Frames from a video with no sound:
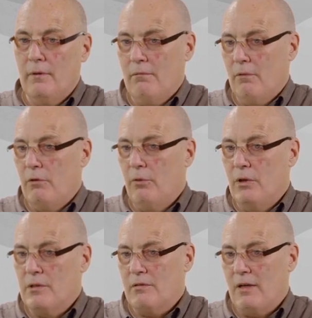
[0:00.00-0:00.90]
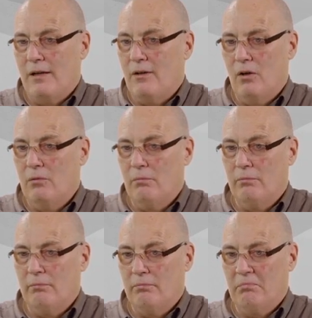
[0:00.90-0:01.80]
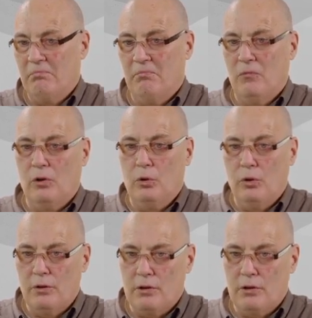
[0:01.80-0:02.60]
reverse, unknown, not sure.